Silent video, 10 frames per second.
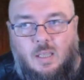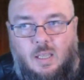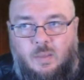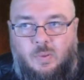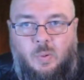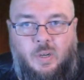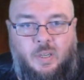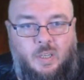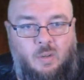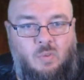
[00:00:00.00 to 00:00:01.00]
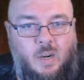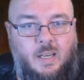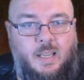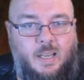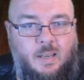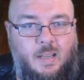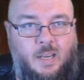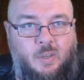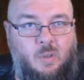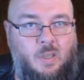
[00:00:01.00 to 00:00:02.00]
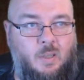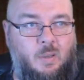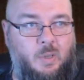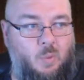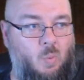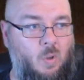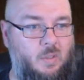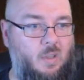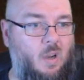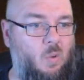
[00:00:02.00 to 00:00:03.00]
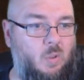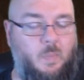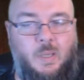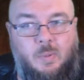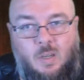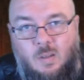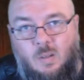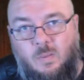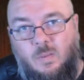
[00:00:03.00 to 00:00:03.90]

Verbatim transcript: If you're going to go running in and you're going to you want to hold people off,